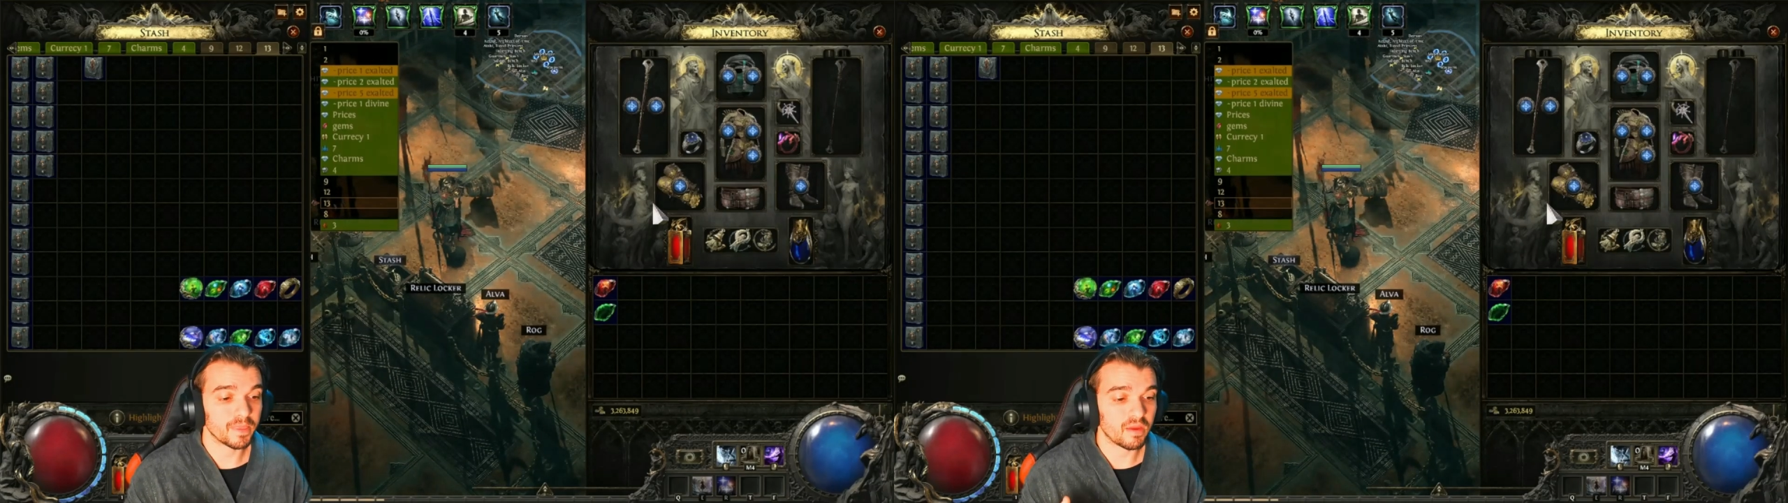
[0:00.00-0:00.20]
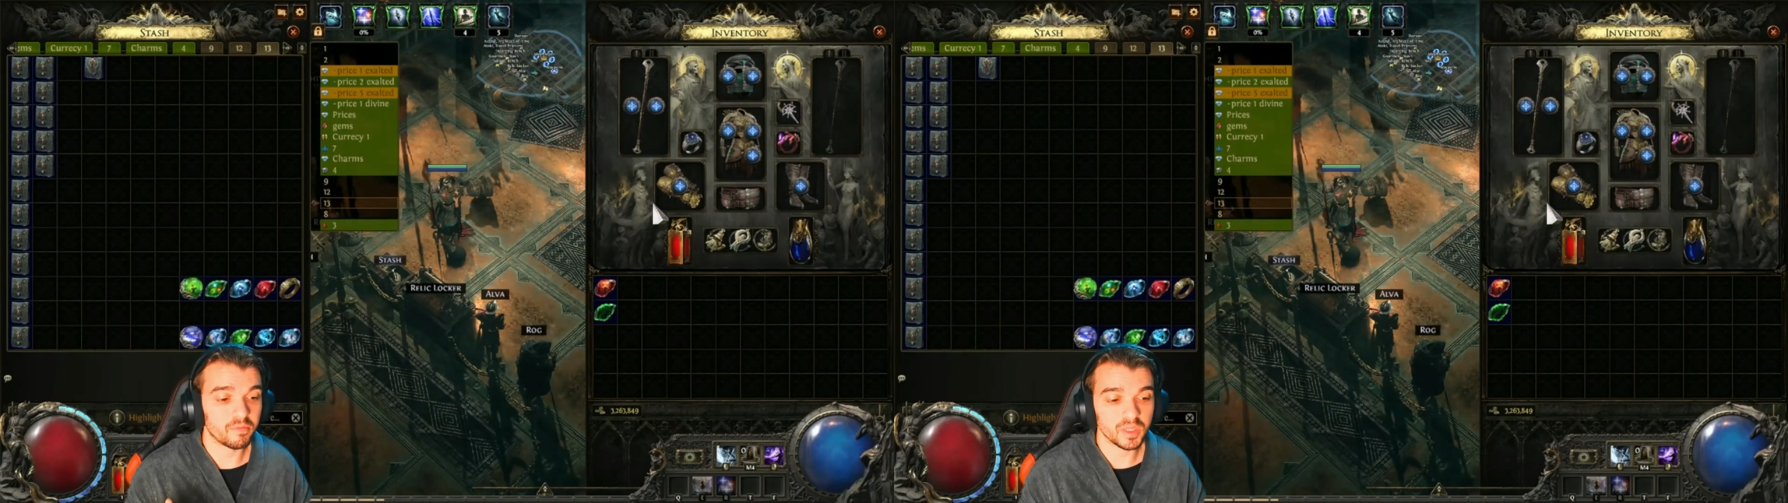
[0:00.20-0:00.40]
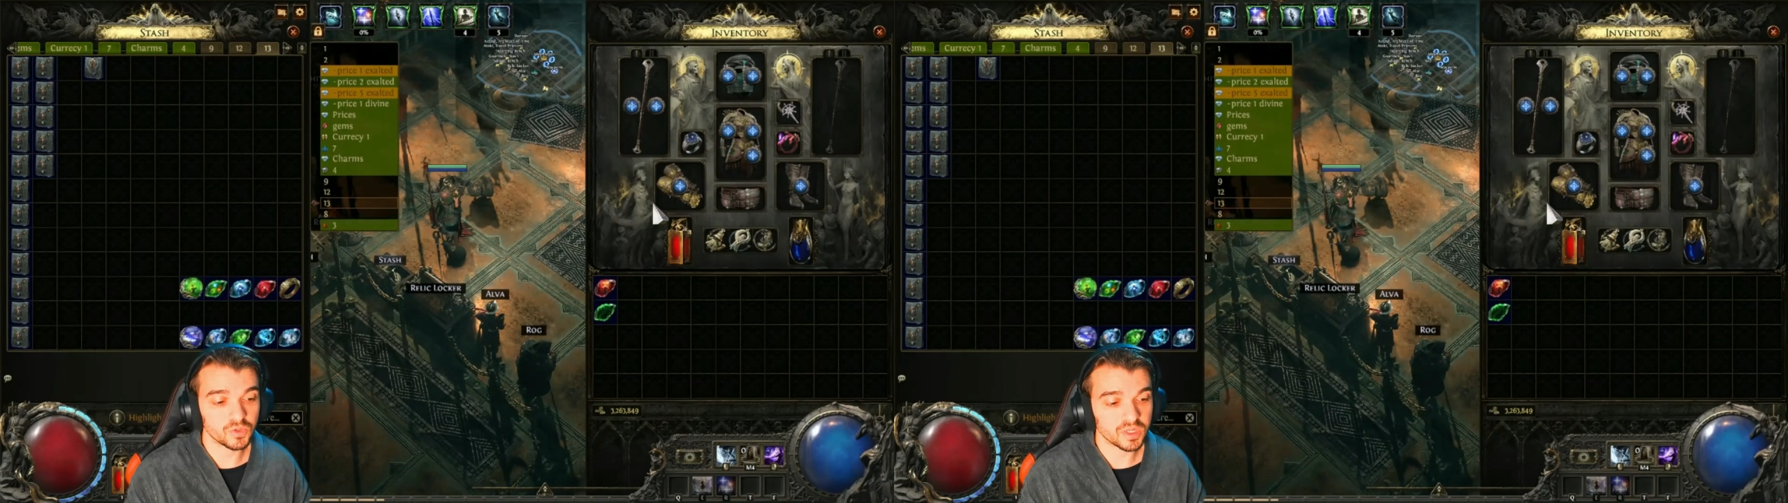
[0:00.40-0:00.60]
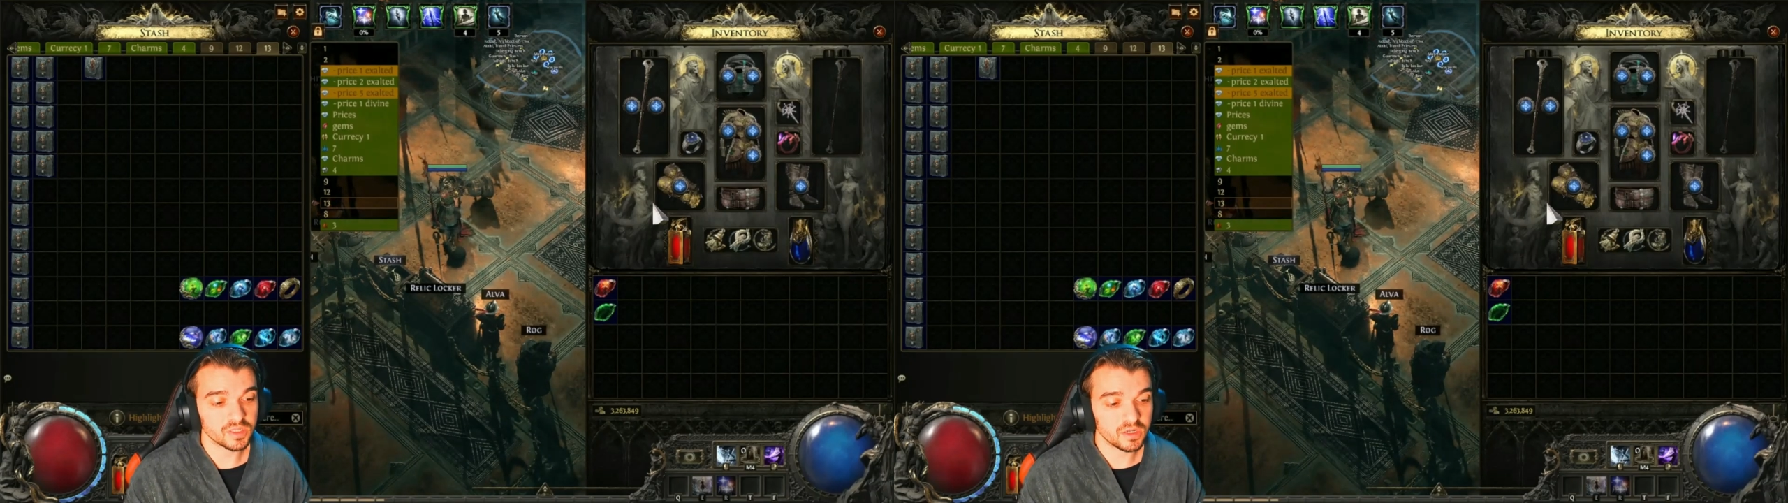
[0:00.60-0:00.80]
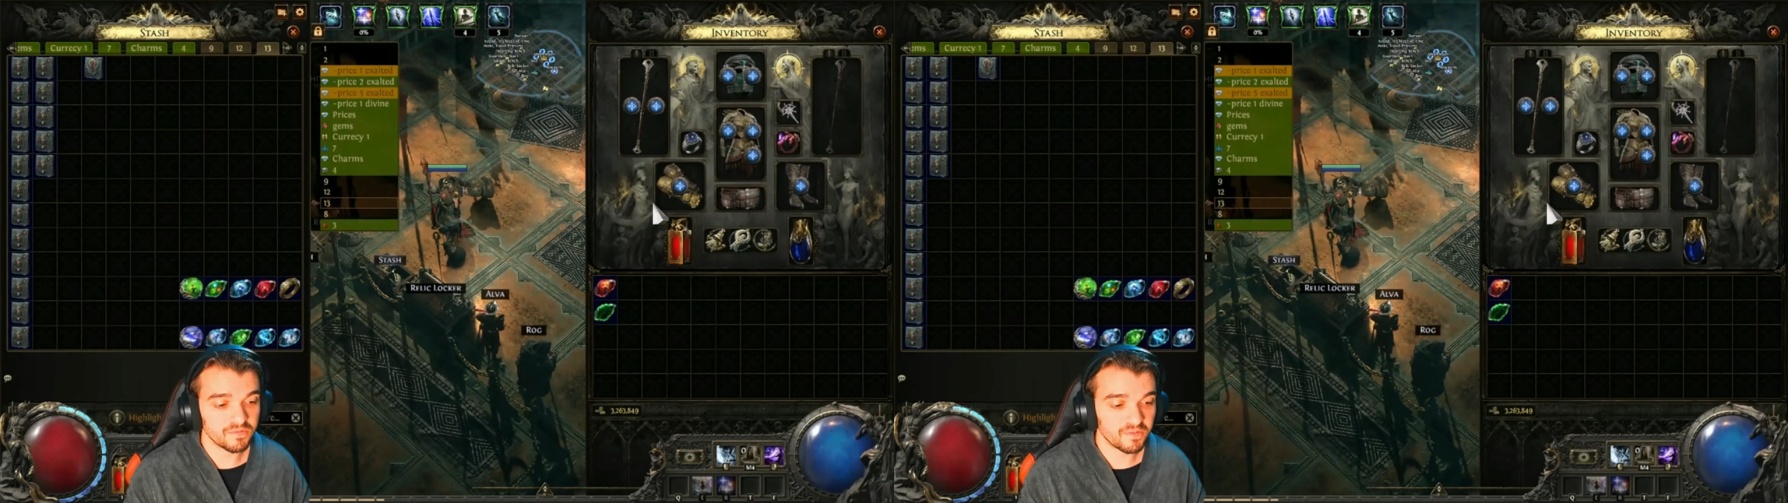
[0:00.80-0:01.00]
I've been
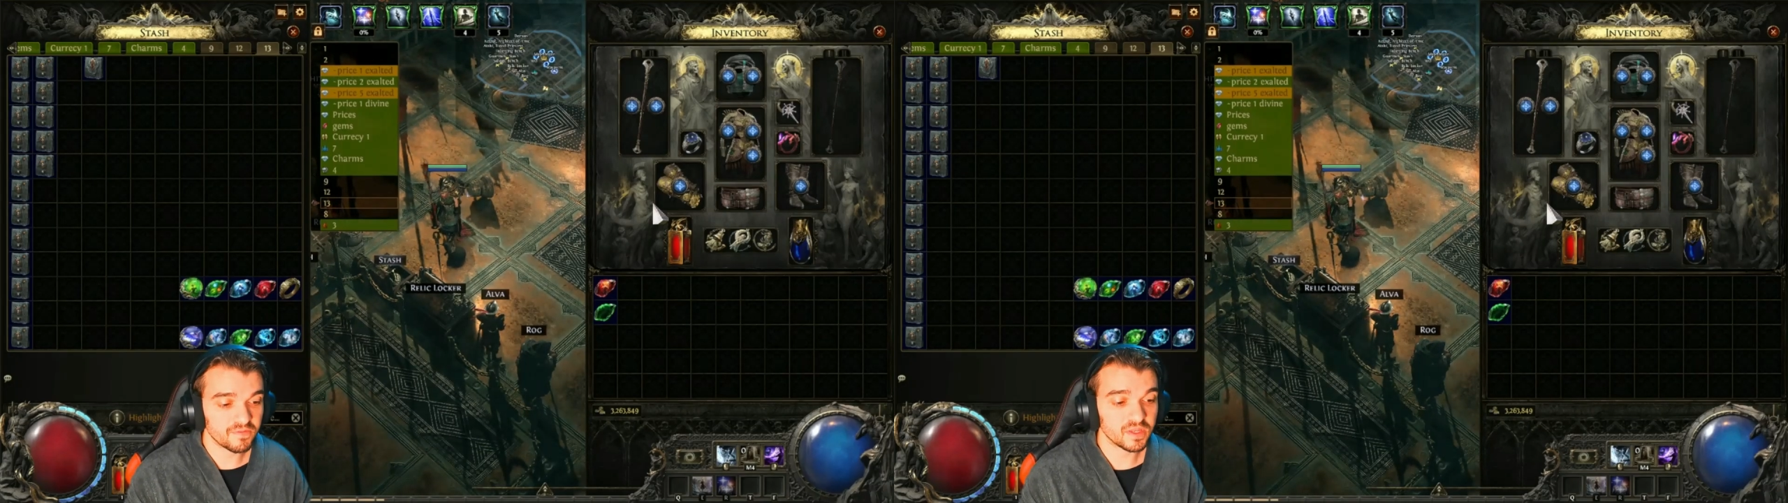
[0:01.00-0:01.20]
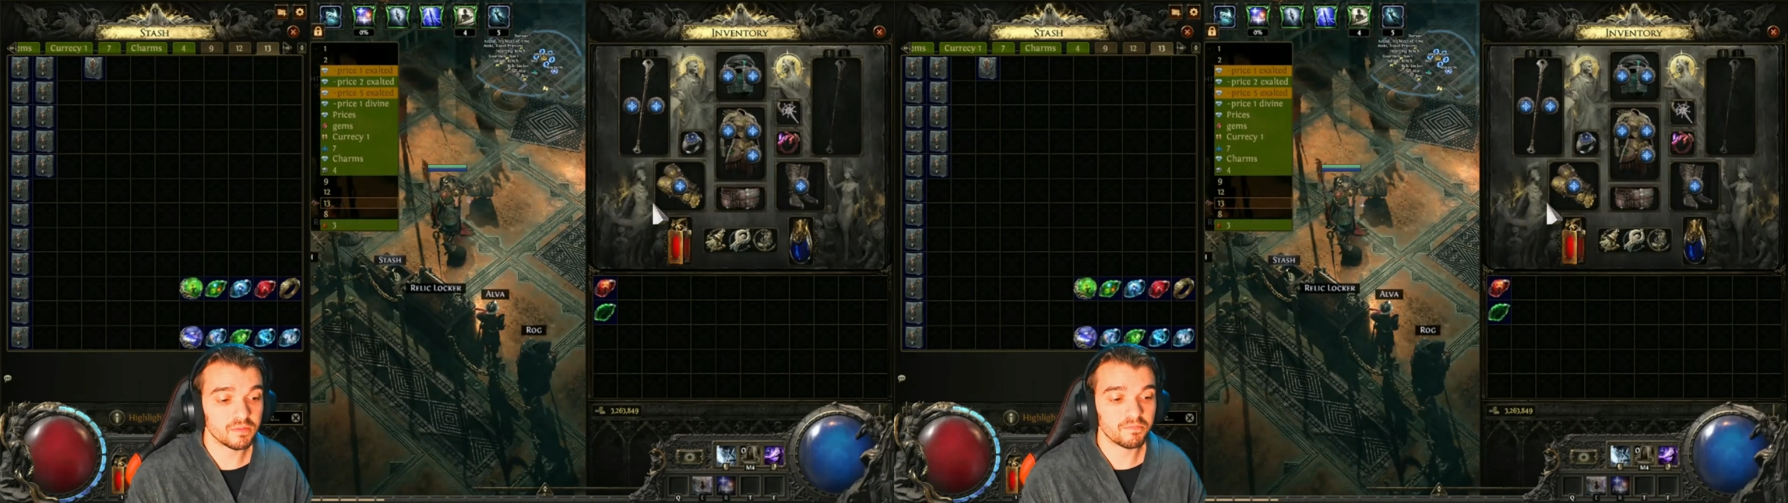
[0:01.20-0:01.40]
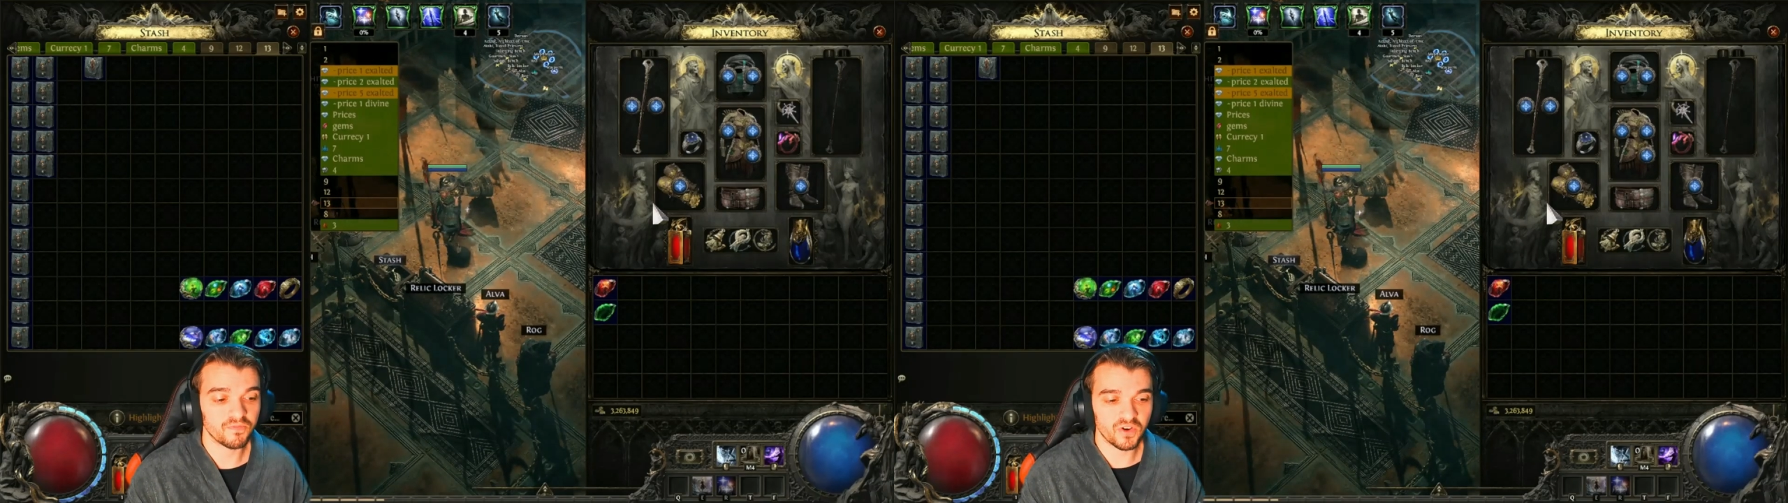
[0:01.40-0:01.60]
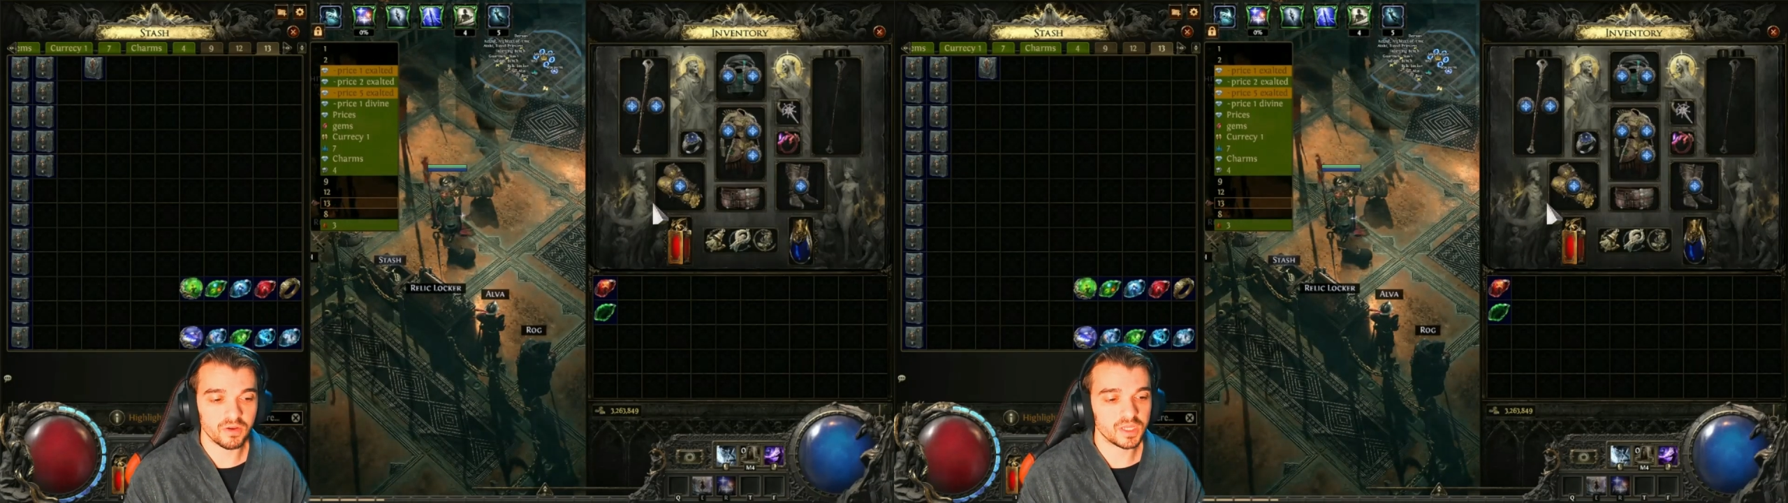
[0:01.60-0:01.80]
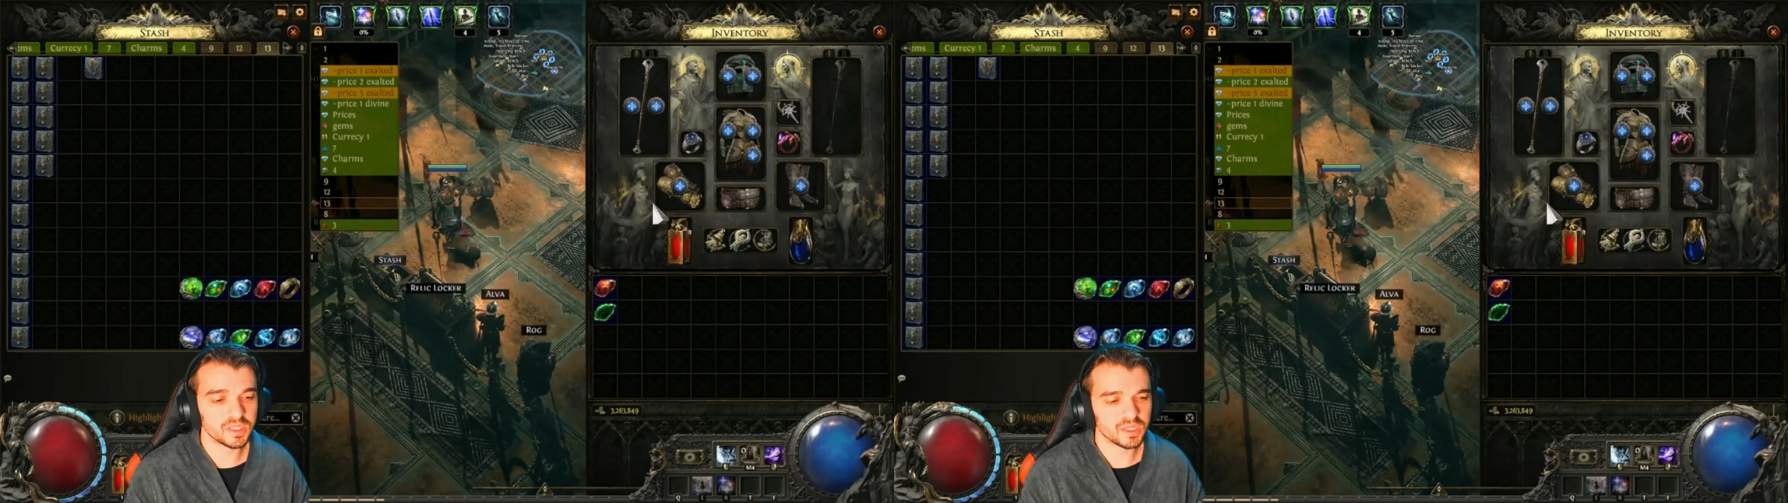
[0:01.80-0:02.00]
doing tier 15
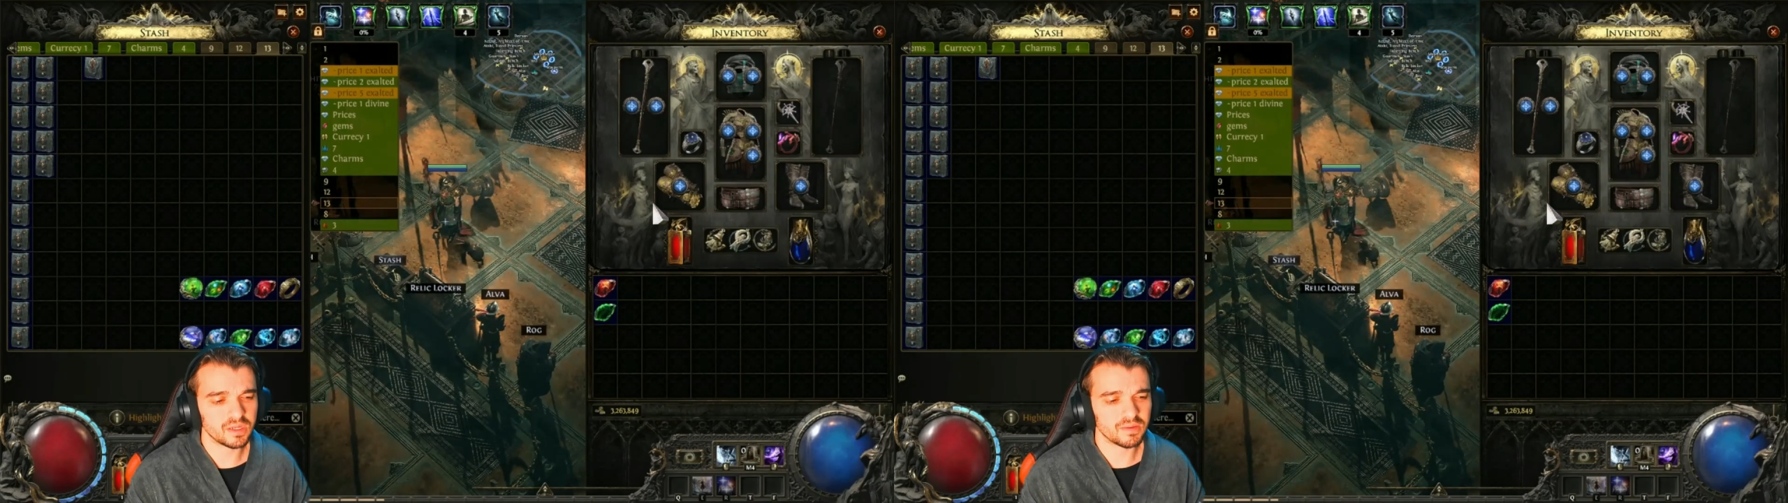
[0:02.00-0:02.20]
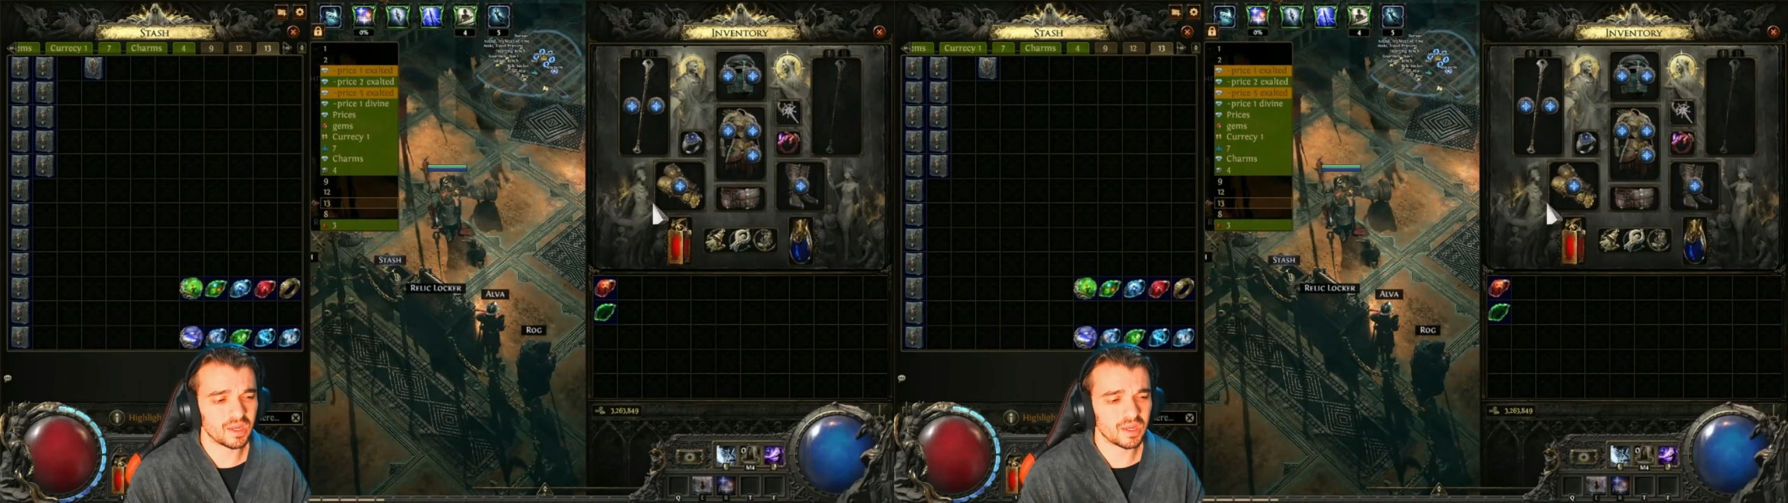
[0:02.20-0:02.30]
very easily.